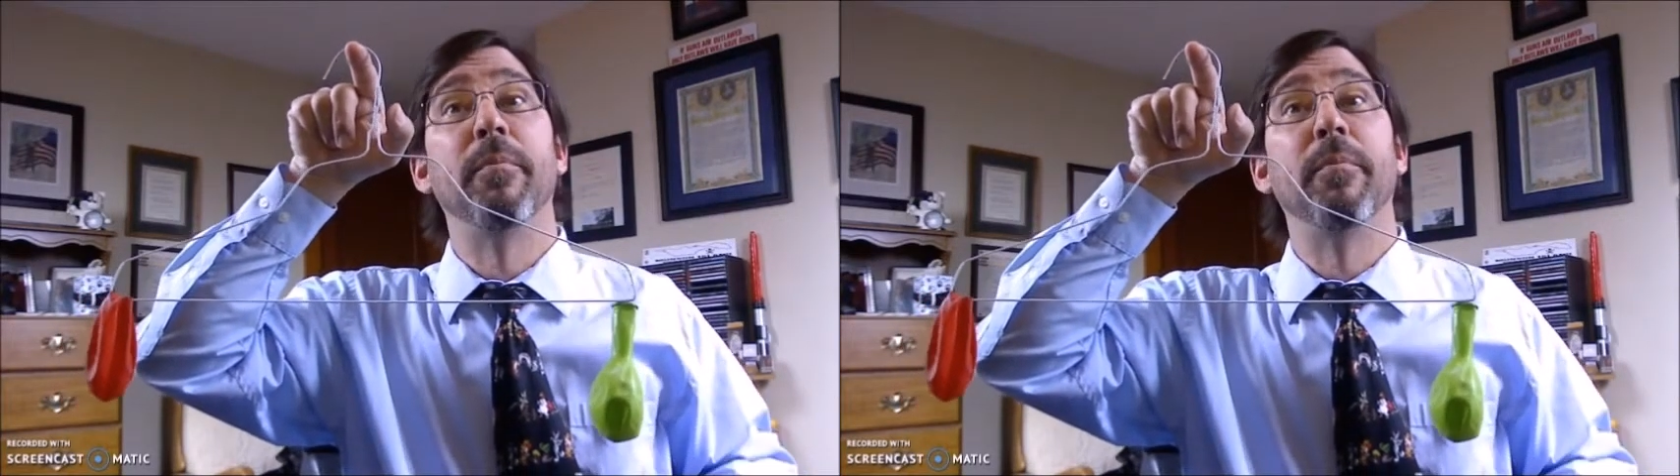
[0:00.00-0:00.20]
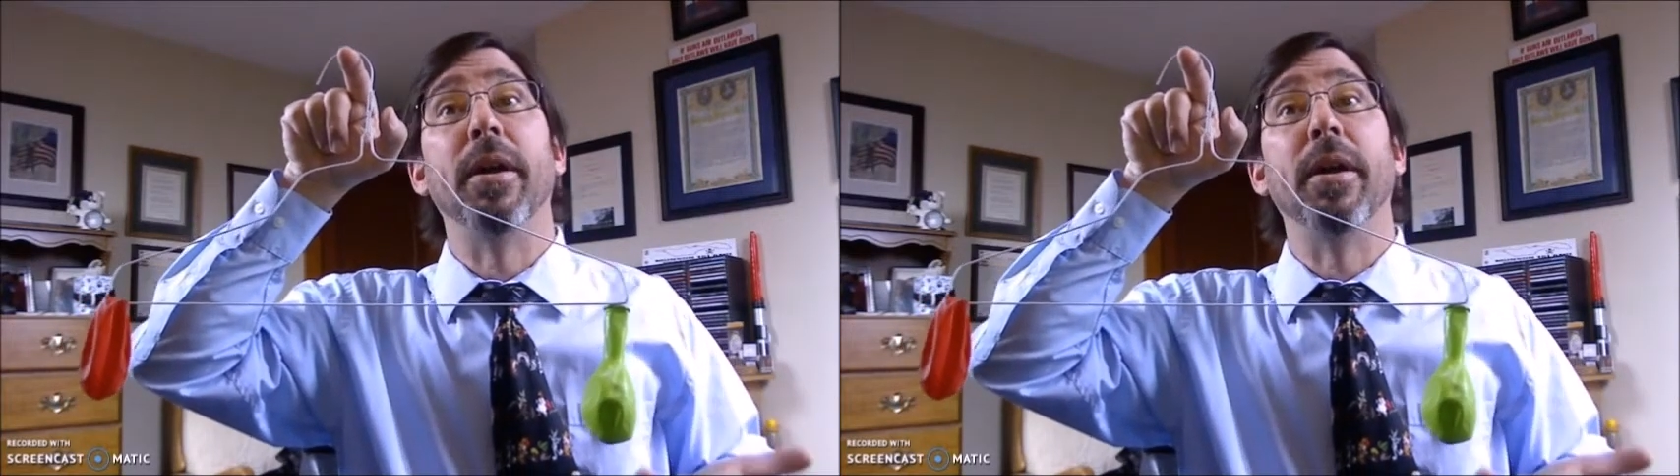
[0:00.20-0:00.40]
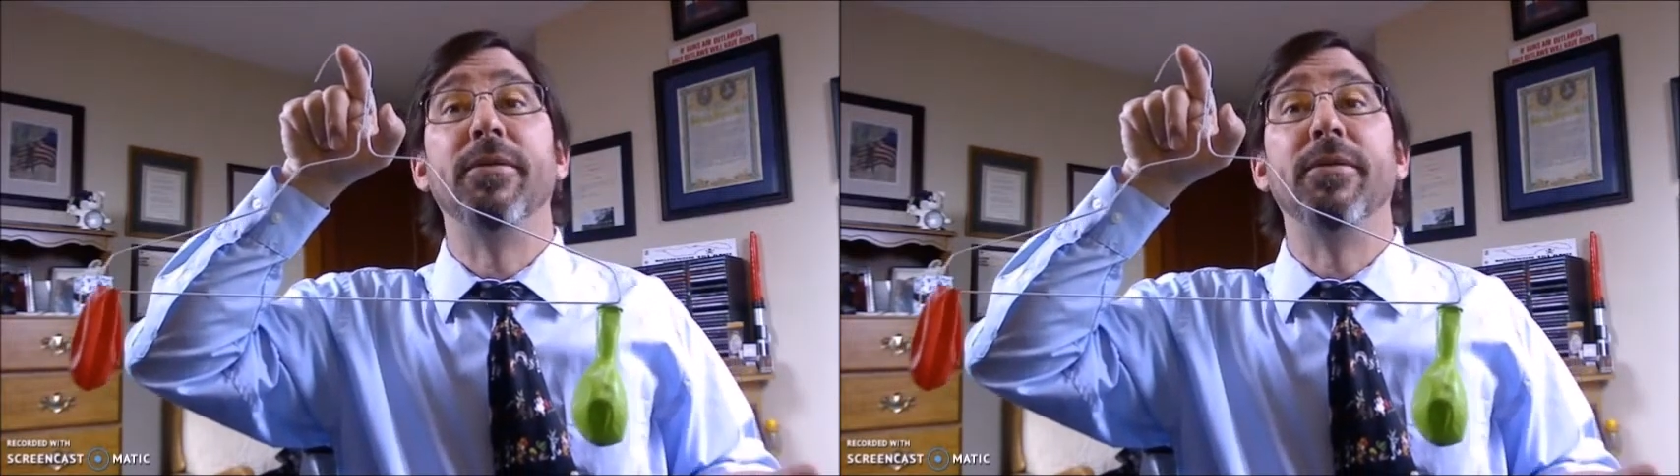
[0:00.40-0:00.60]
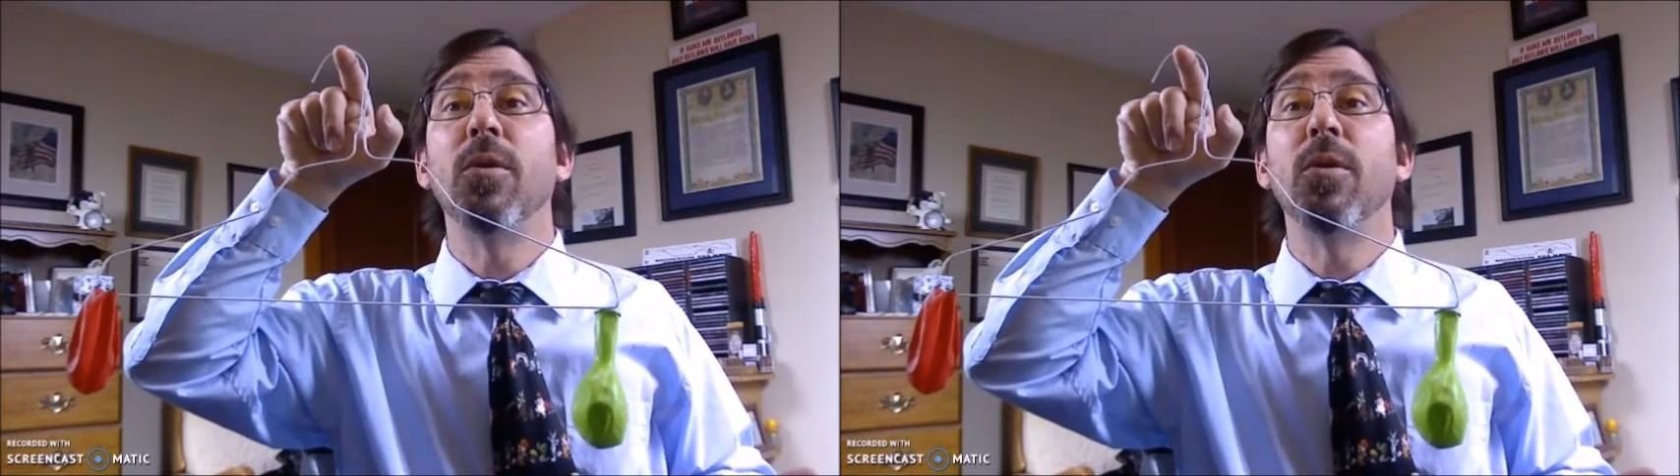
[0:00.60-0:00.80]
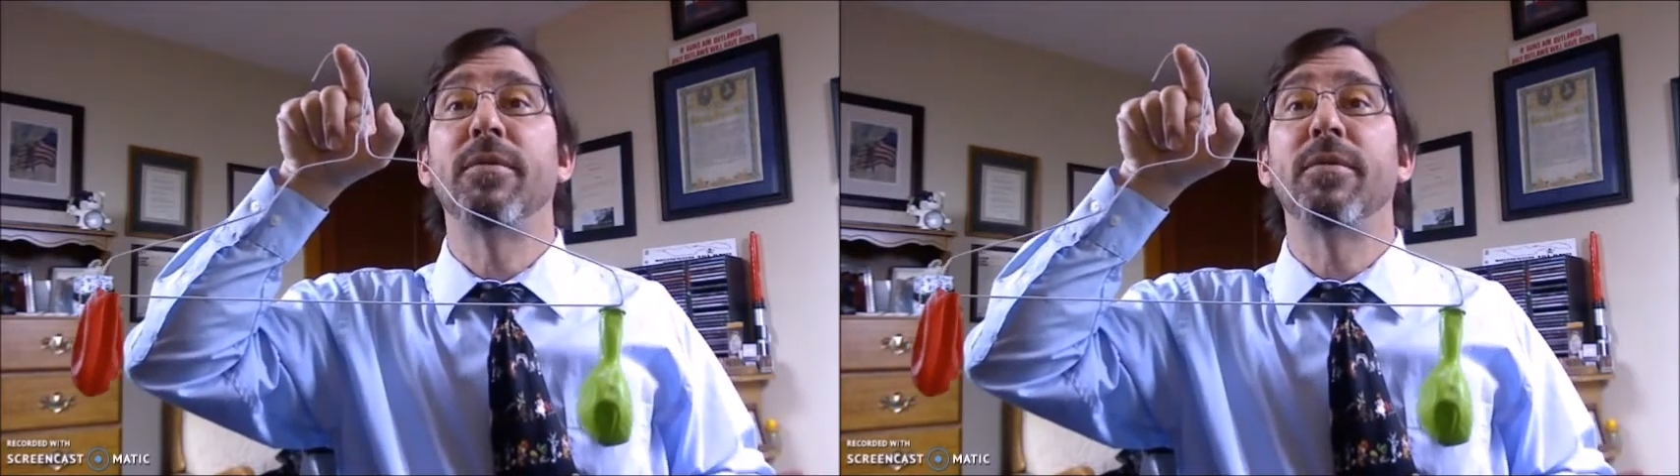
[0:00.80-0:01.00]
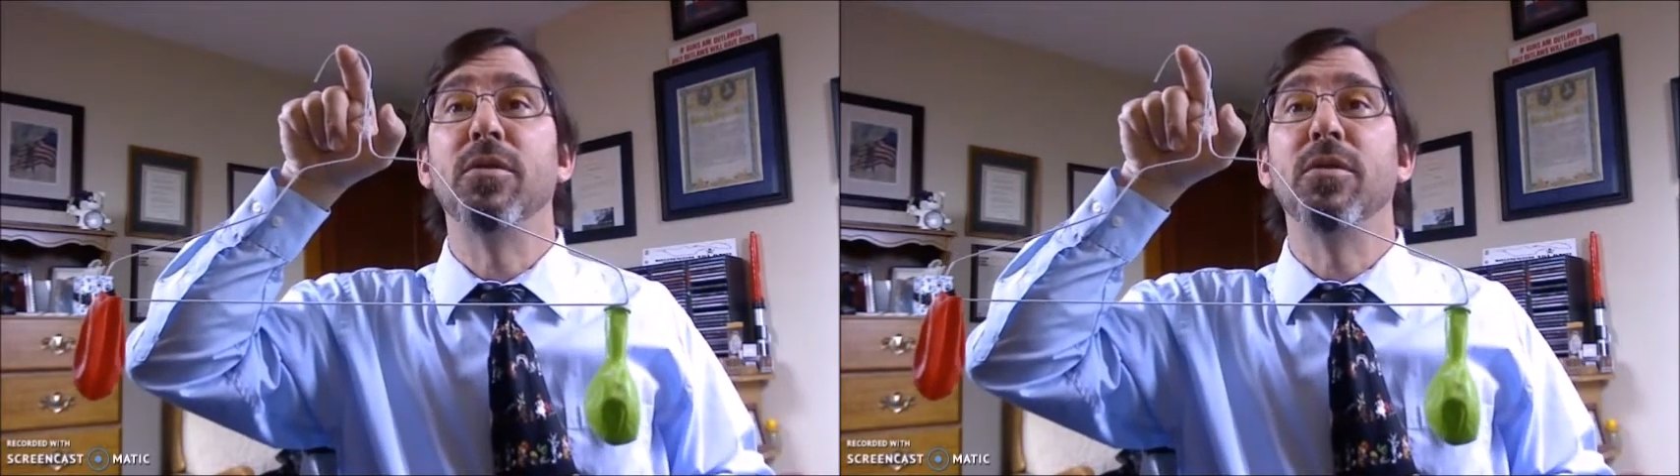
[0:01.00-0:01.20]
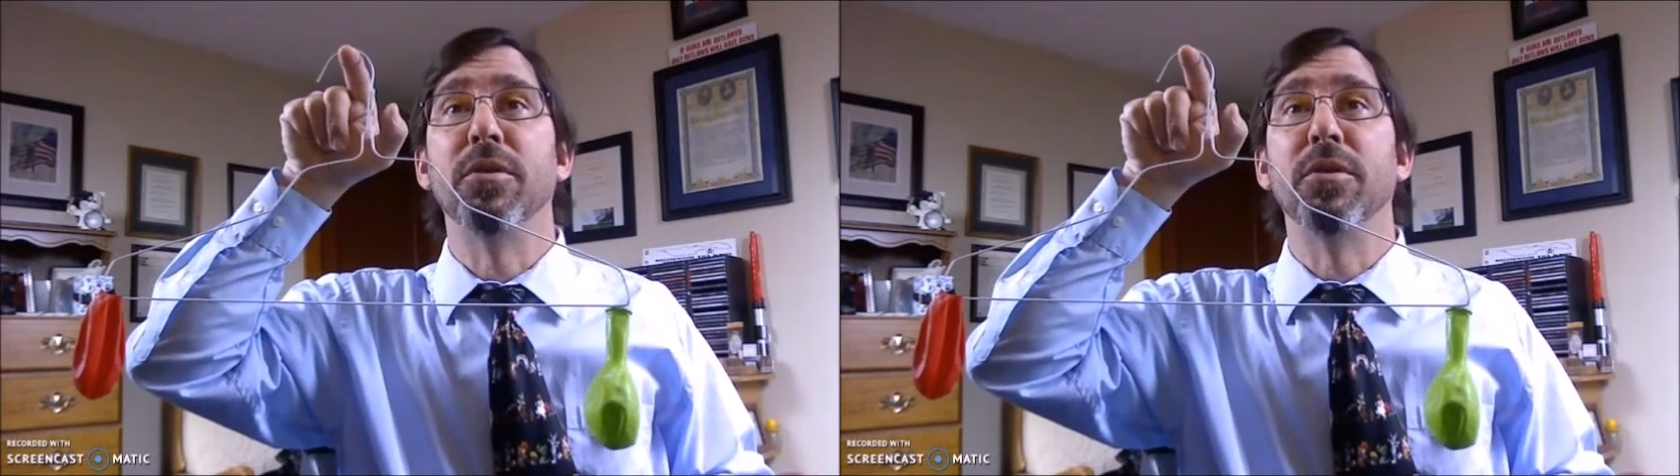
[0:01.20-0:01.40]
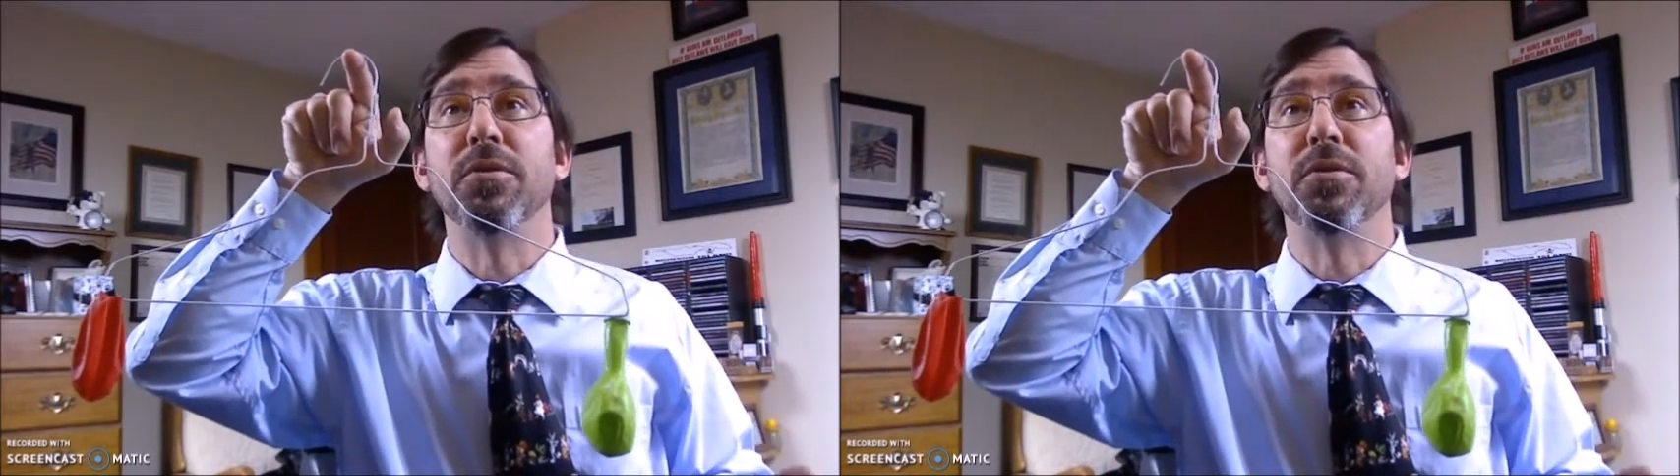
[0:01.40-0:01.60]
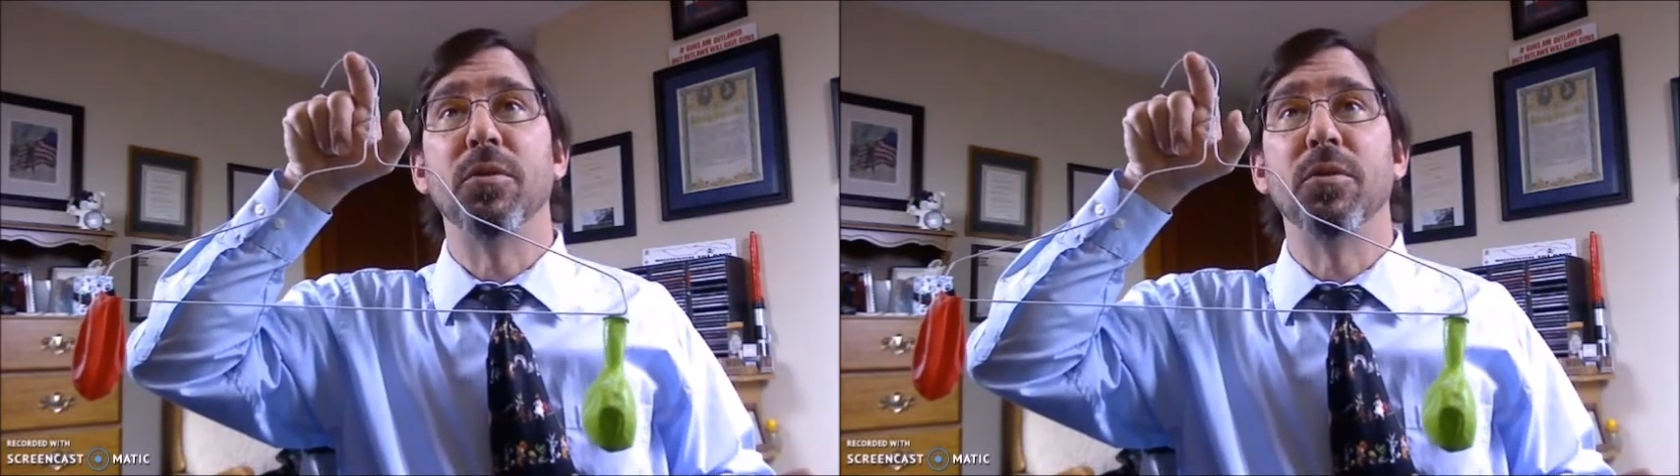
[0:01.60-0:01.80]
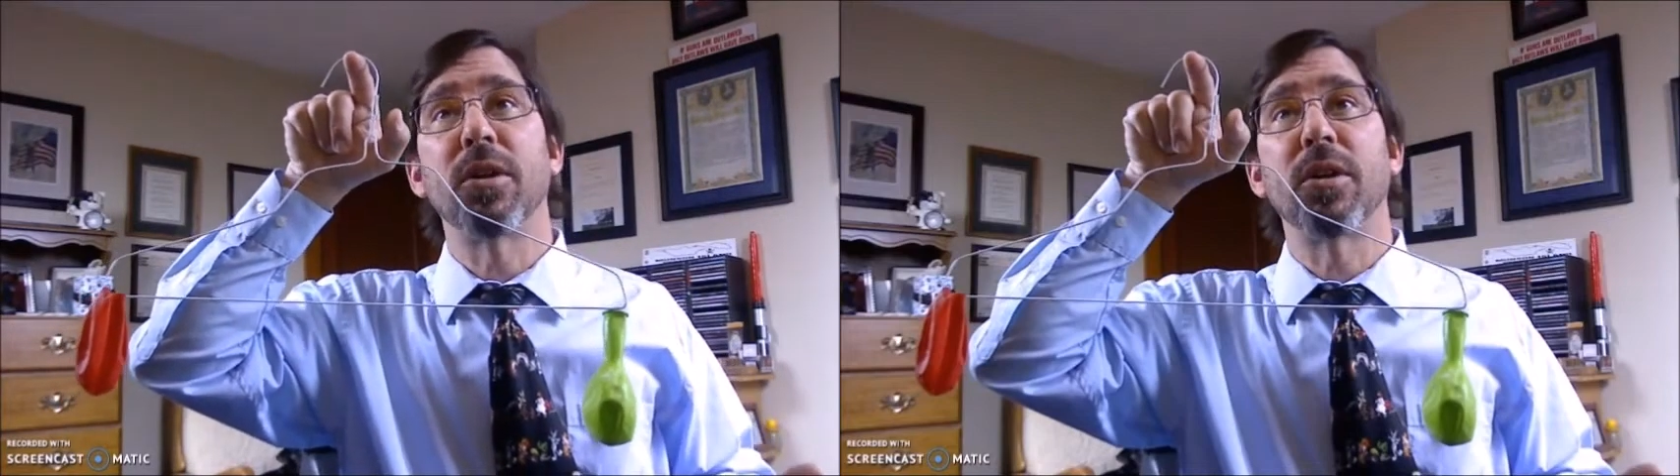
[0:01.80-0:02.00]
But if you have two balloons and
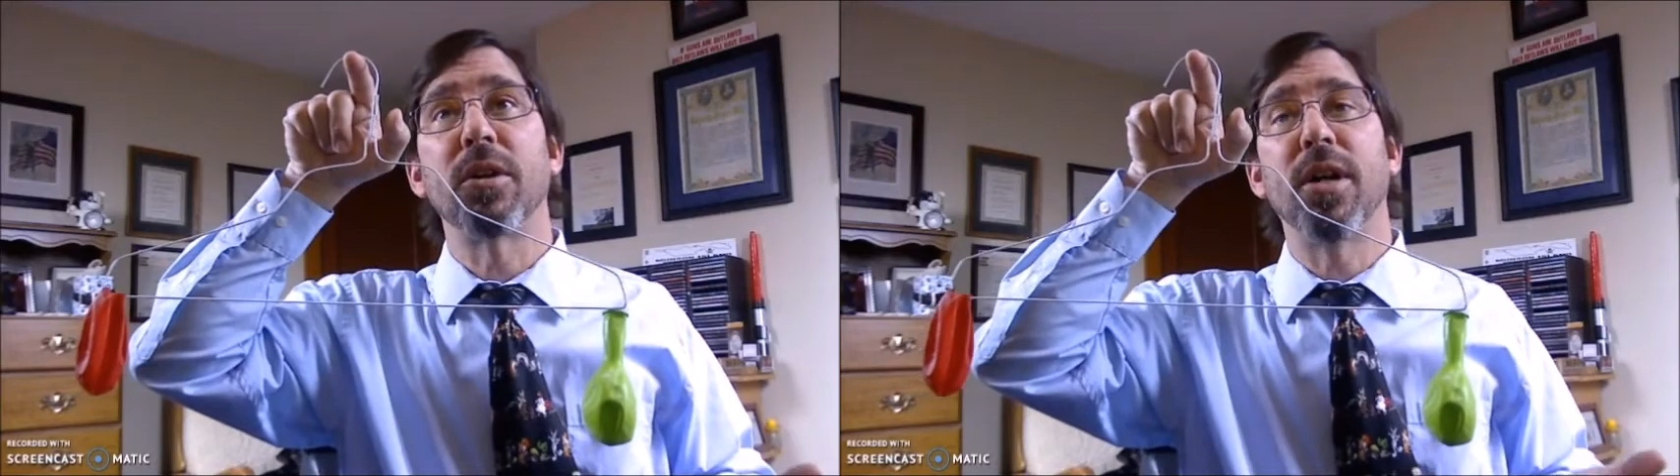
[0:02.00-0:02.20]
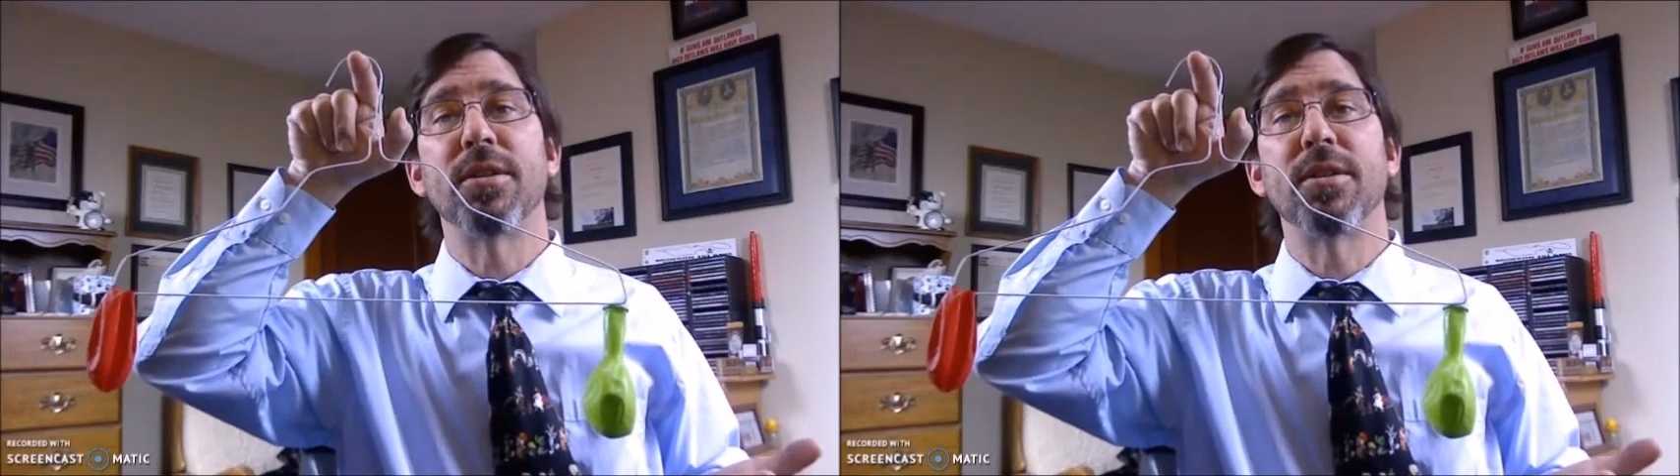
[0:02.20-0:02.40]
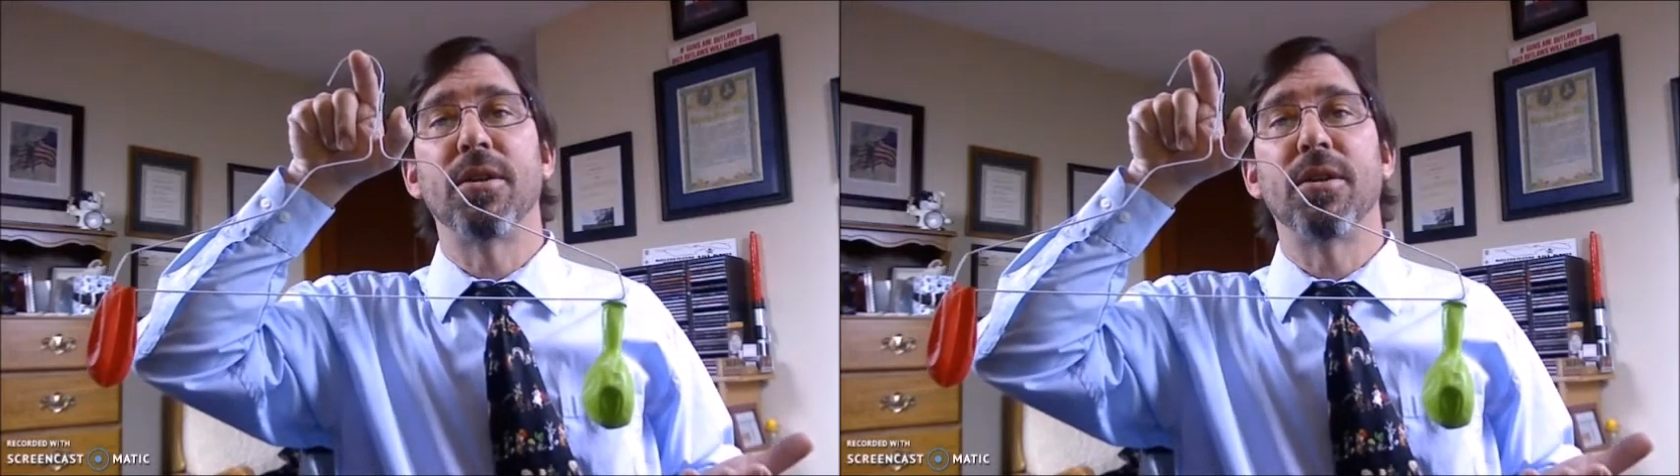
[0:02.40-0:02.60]
you want to try this at